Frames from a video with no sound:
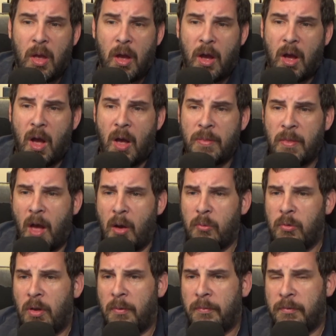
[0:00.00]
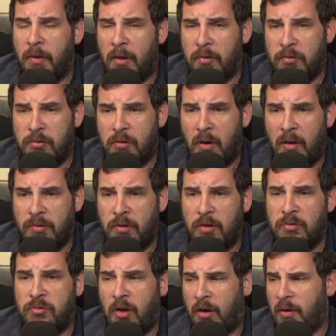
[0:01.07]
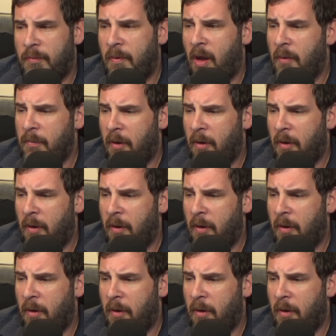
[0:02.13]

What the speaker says: I'm not 100% sure. I did check them out,